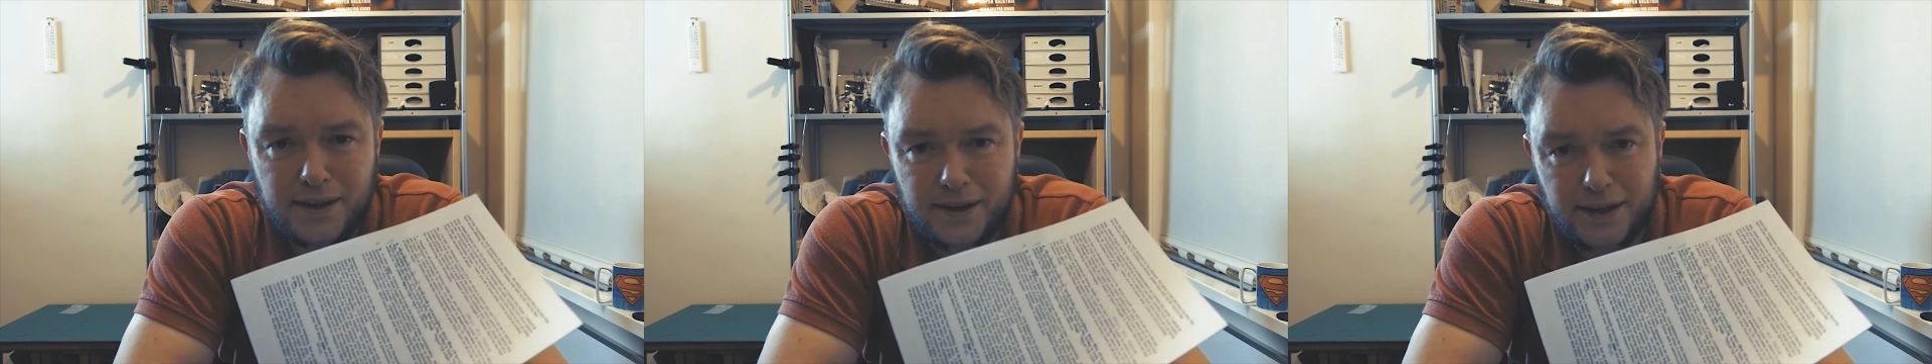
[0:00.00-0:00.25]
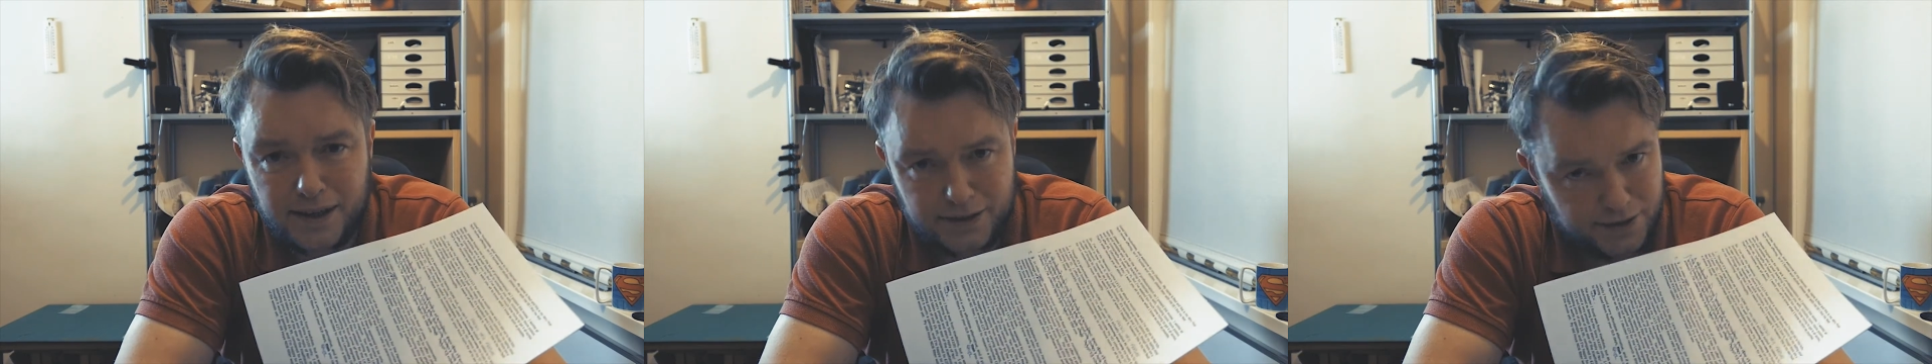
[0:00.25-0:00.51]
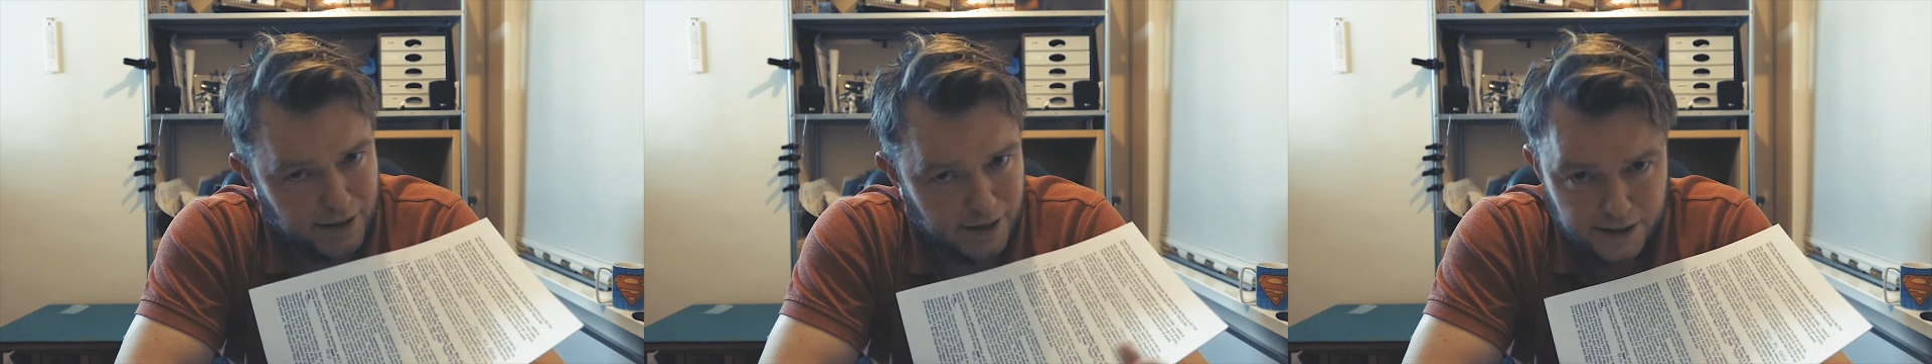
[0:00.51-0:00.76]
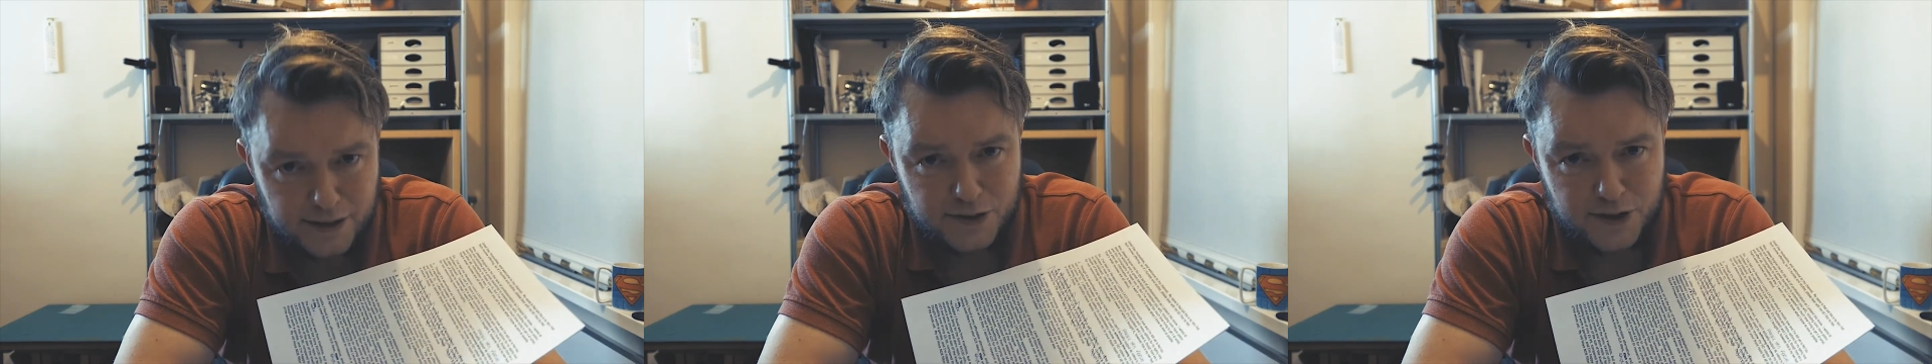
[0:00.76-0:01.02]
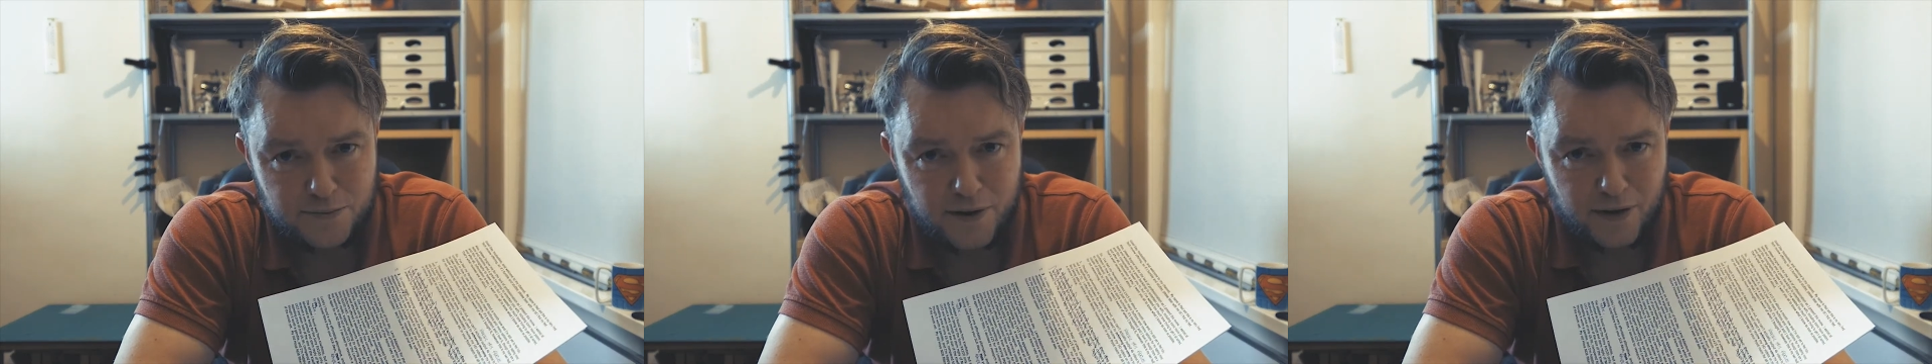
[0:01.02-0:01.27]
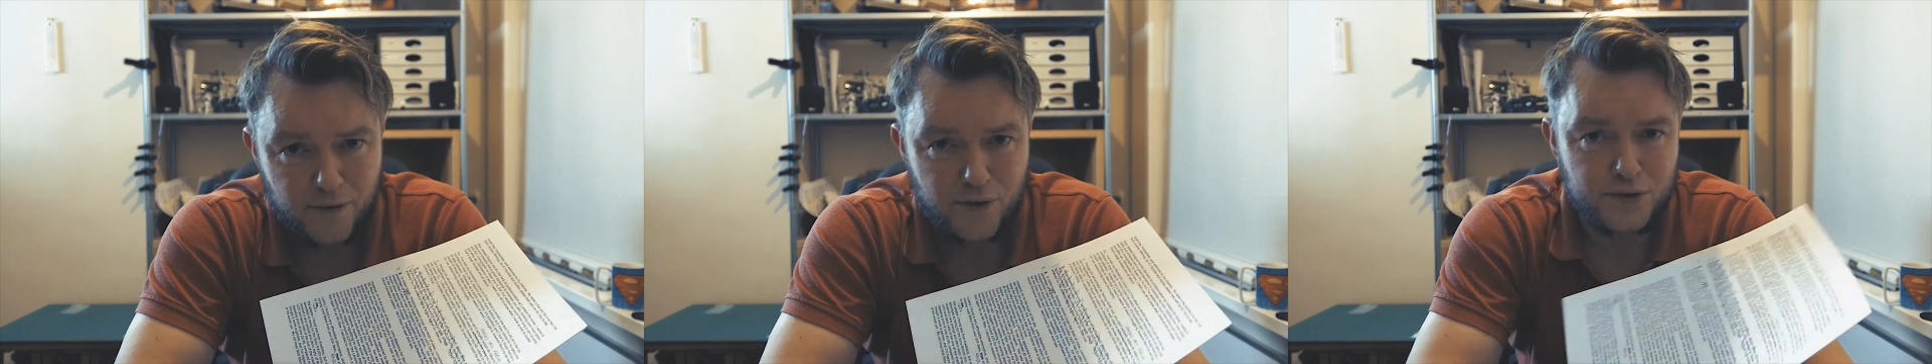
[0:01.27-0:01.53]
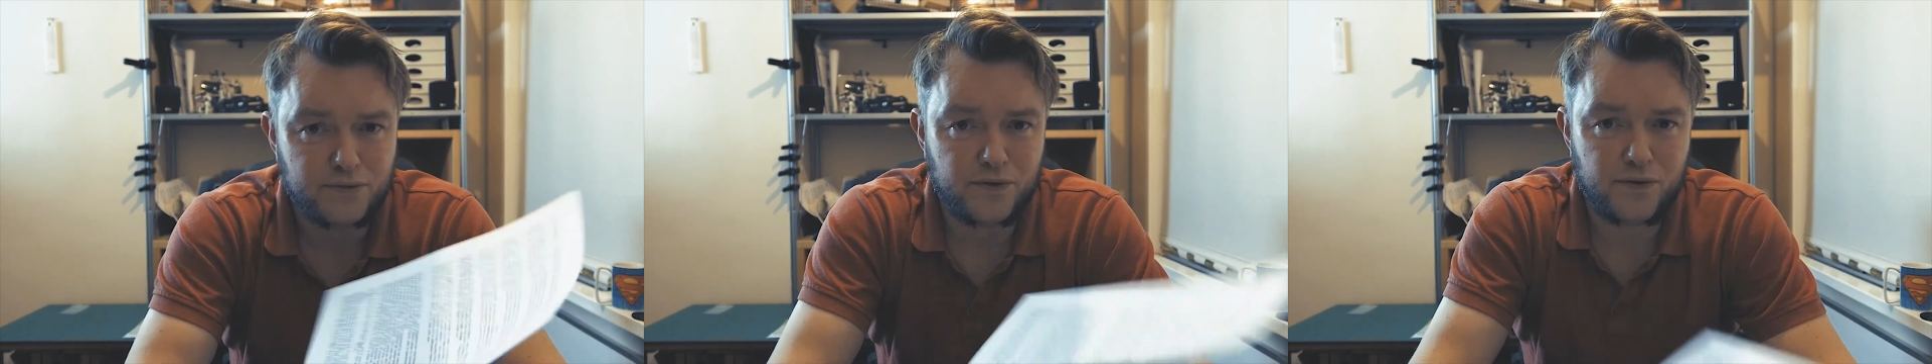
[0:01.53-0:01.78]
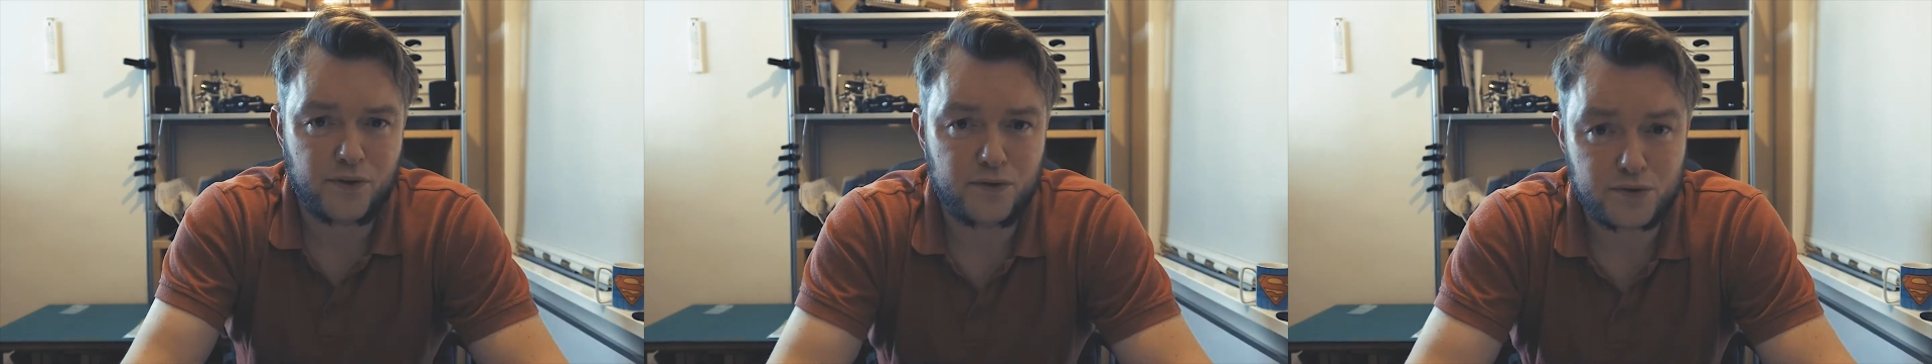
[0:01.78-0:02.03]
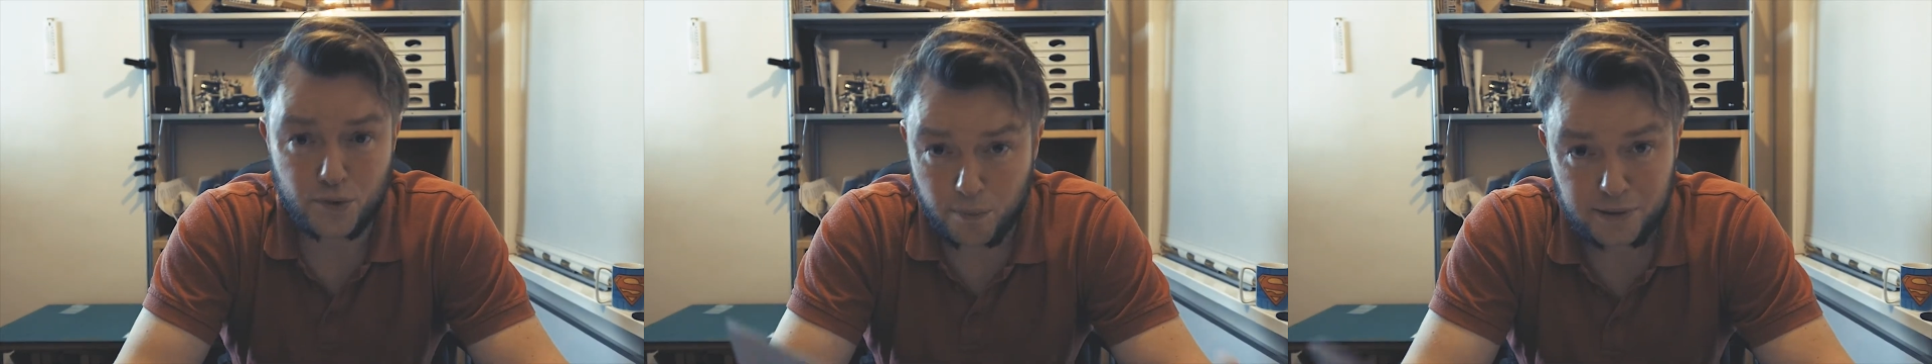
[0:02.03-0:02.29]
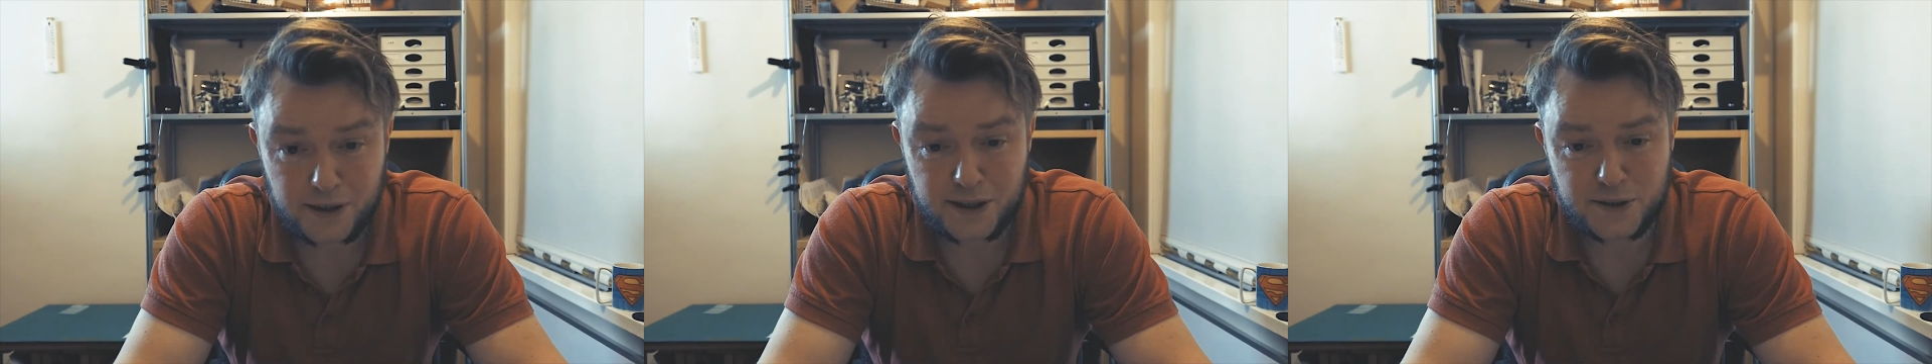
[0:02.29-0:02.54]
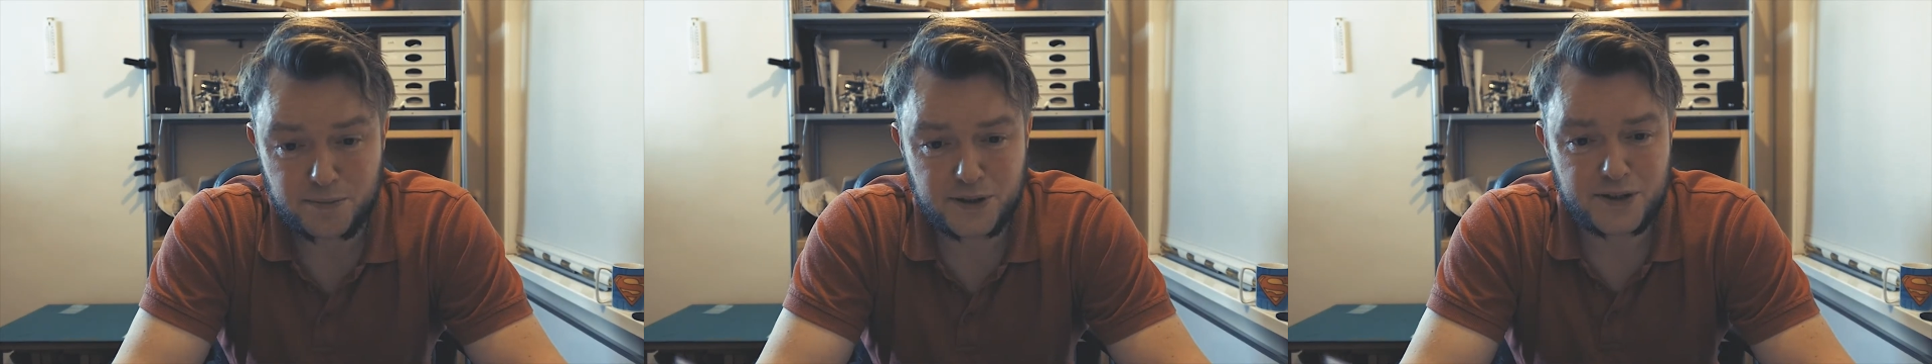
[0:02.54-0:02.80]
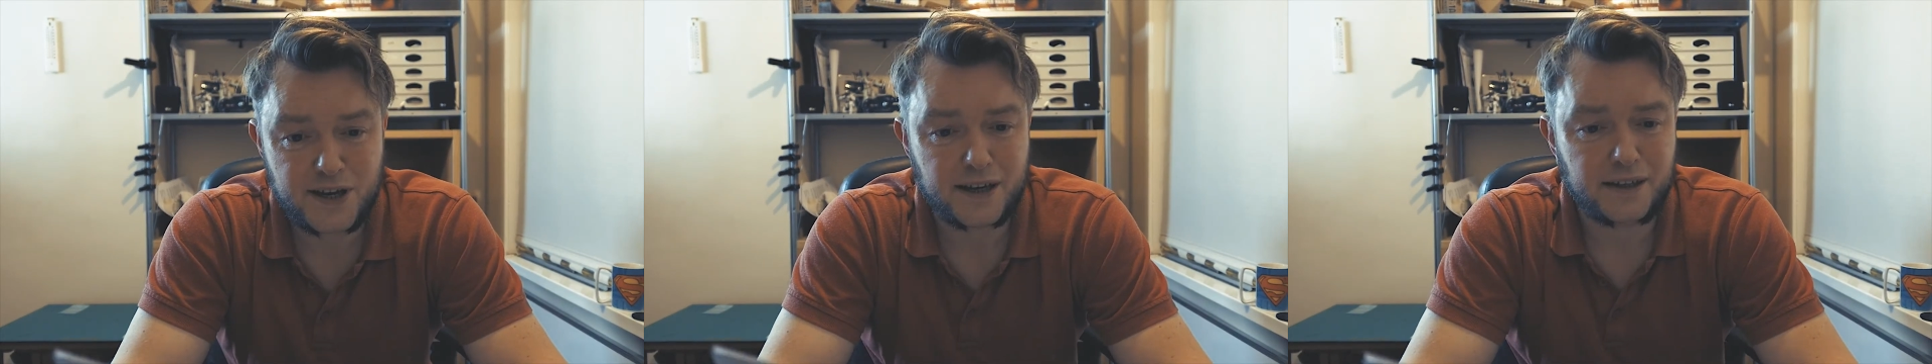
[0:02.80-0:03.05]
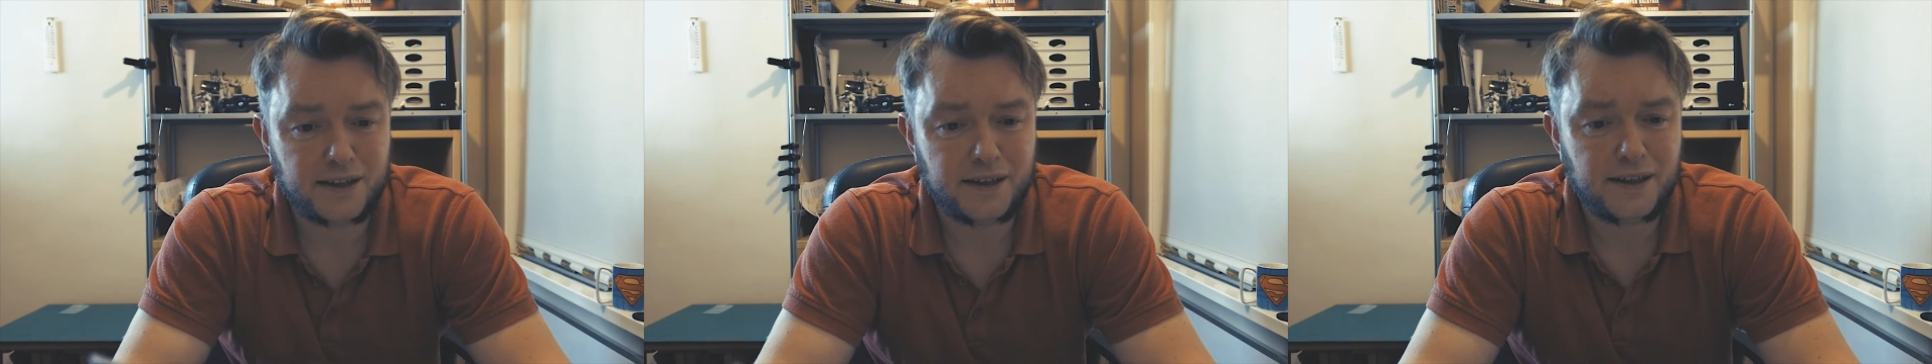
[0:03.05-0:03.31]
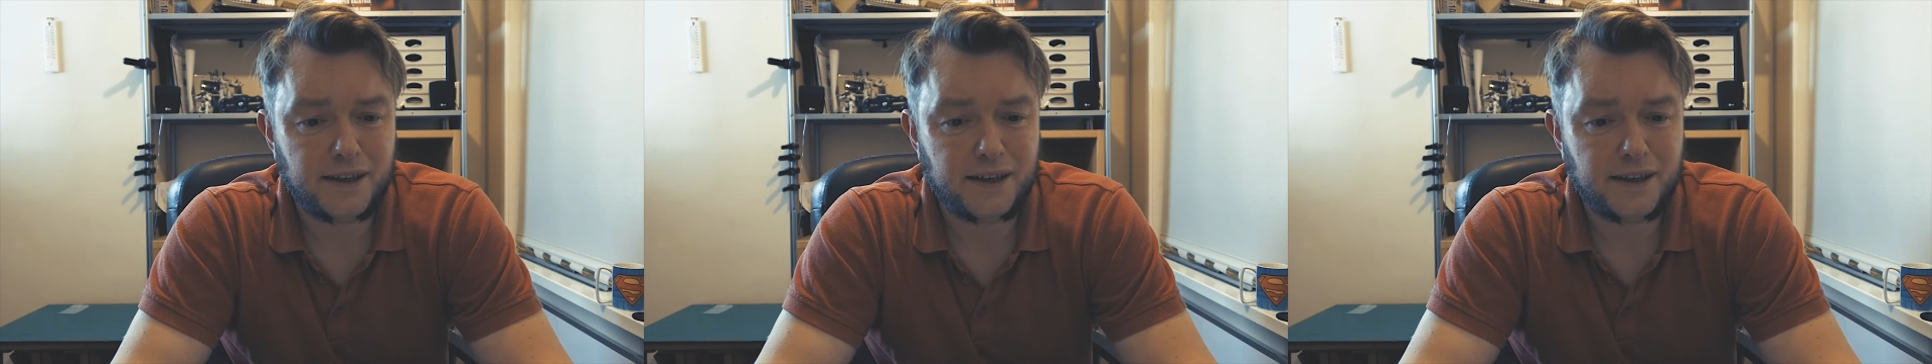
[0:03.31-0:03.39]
Like I said, this is my first review, so please be gentle.